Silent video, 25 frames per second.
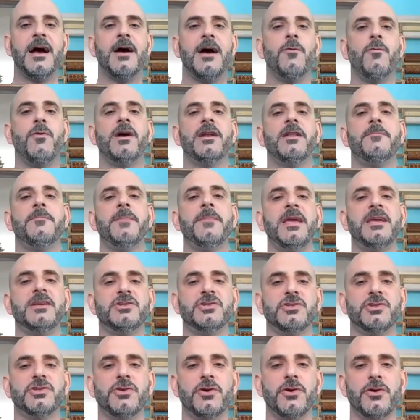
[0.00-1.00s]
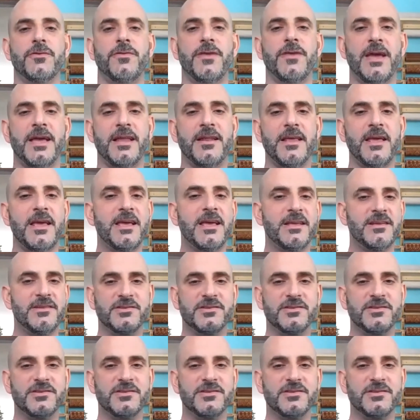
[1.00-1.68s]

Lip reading: I want to make sure that